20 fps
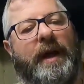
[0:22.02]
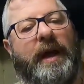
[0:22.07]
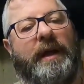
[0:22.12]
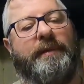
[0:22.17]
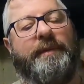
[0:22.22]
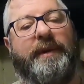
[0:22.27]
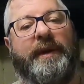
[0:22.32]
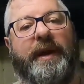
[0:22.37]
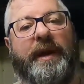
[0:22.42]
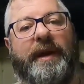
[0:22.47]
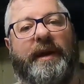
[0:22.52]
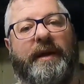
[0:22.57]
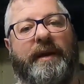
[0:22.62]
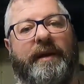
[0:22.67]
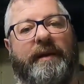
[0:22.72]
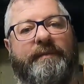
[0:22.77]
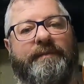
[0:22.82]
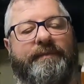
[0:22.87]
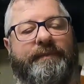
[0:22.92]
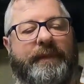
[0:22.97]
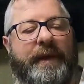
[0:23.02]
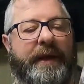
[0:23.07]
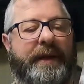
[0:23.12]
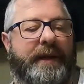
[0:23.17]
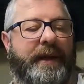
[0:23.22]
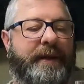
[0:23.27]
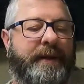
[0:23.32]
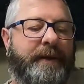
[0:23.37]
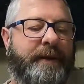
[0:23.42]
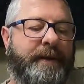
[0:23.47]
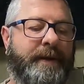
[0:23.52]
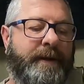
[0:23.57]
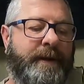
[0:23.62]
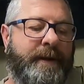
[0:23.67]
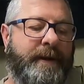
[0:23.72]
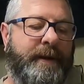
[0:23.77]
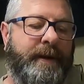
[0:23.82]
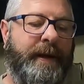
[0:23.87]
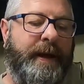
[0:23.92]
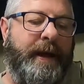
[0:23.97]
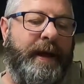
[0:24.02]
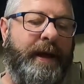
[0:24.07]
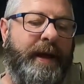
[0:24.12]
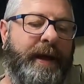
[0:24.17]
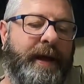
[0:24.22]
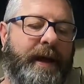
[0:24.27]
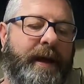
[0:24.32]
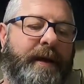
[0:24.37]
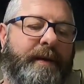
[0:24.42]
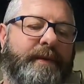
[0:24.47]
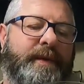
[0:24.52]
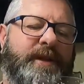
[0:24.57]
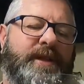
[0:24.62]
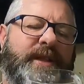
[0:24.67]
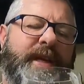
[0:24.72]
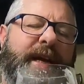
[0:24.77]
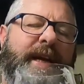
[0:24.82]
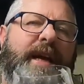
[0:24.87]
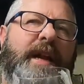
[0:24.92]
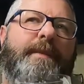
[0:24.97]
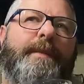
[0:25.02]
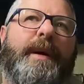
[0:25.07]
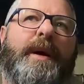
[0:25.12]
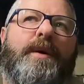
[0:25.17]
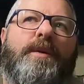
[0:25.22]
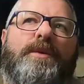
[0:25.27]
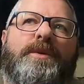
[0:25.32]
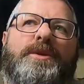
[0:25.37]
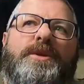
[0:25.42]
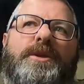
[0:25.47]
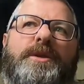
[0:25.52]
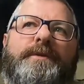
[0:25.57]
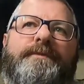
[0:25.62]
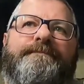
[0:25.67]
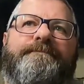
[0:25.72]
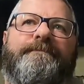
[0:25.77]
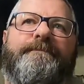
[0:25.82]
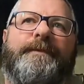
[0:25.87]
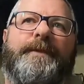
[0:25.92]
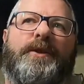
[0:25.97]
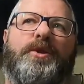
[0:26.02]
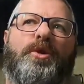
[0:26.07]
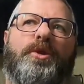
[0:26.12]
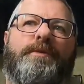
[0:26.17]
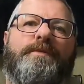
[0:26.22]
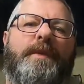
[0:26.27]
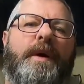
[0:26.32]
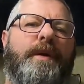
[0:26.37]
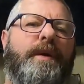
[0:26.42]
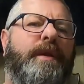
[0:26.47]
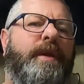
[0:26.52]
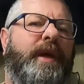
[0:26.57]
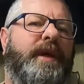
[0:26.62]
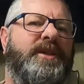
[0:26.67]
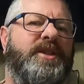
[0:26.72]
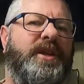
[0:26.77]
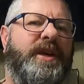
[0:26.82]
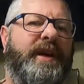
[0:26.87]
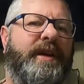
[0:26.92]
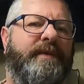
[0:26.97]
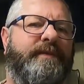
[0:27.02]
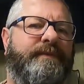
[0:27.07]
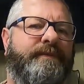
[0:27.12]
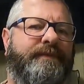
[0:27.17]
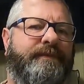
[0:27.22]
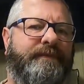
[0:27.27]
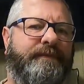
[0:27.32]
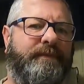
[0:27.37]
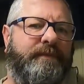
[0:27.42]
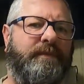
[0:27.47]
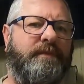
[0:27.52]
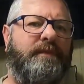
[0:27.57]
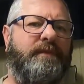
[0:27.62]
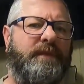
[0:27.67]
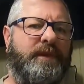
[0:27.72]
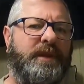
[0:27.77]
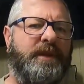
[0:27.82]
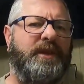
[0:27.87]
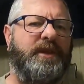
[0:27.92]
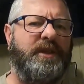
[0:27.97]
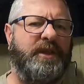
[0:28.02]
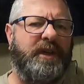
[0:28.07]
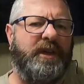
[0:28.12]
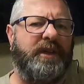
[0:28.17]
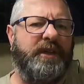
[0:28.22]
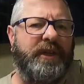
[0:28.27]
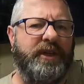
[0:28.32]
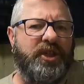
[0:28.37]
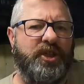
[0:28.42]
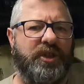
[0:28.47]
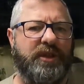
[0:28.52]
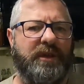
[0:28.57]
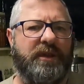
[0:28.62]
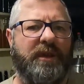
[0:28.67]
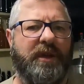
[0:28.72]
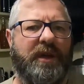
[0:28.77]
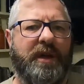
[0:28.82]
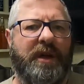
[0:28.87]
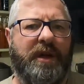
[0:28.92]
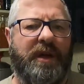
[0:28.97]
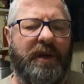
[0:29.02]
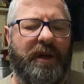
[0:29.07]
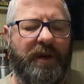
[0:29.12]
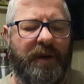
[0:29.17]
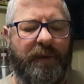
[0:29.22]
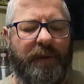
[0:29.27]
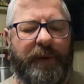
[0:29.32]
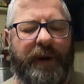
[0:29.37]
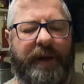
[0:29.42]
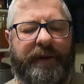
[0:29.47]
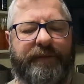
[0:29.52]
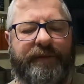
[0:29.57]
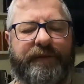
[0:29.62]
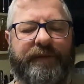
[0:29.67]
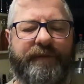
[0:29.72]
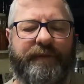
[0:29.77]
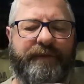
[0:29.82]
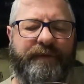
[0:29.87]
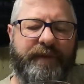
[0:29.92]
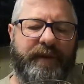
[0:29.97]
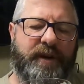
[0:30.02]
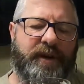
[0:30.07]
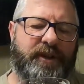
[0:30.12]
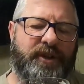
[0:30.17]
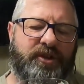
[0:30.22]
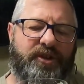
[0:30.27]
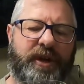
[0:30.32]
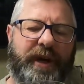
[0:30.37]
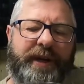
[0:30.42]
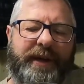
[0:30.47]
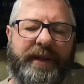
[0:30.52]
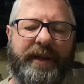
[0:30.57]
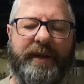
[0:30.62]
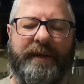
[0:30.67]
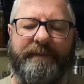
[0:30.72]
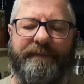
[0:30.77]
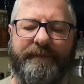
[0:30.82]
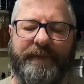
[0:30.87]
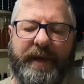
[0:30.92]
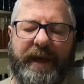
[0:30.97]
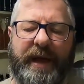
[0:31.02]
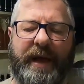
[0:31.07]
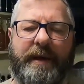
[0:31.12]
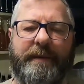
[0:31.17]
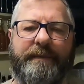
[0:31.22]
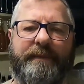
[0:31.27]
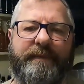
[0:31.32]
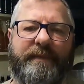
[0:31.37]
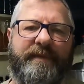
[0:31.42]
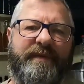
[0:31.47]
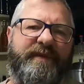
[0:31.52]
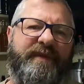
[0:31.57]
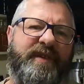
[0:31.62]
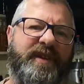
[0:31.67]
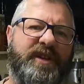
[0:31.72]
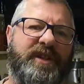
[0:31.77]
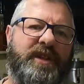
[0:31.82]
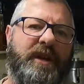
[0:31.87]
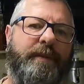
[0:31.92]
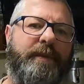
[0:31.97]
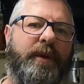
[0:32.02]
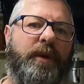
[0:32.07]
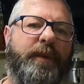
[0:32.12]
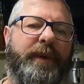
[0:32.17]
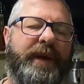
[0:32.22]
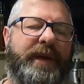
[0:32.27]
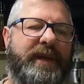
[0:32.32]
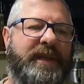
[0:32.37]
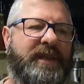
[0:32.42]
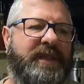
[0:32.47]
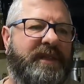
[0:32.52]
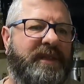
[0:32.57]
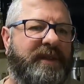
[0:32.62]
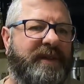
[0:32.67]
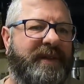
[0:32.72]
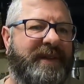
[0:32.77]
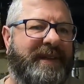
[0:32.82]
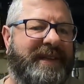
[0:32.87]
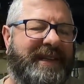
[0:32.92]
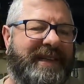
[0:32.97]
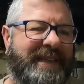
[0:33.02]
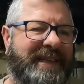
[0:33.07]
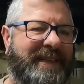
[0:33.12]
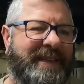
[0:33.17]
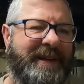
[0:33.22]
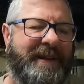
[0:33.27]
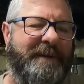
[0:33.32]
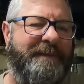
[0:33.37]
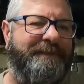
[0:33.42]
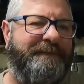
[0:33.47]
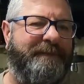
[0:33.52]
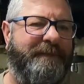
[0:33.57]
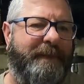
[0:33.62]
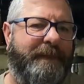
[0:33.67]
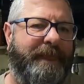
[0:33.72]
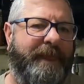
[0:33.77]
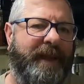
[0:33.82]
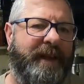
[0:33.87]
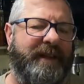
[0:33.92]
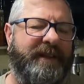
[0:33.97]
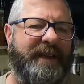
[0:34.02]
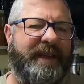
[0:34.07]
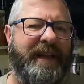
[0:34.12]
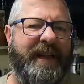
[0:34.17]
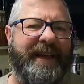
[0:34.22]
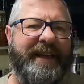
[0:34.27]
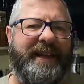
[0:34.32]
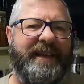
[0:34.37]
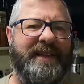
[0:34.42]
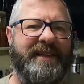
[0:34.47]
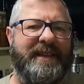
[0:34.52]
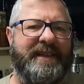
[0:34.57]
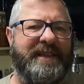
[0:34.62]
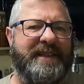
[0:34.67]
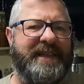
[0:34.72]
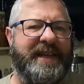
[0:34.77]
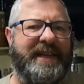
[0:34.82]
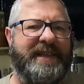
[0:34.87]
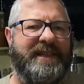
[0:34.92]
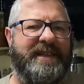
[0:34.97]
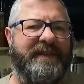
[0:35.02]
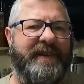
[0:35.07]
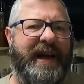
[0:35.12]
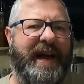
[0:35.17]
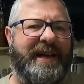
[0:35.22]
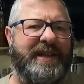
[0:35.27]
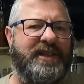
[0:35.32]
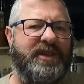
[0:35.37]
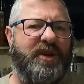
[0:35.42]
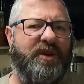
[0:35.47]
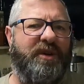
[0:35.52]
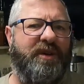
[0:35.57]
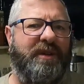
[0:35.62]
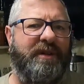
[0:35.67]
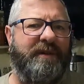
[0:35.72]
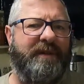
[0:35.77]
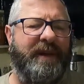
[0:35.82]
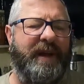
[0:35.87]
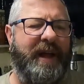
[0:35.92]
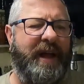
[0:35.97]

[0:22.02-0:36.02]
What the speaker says: IPA I did. It's taken about a good month, I'd say, to condition. When I first tried it, first couple of weeks, didn't like the taste of it at all.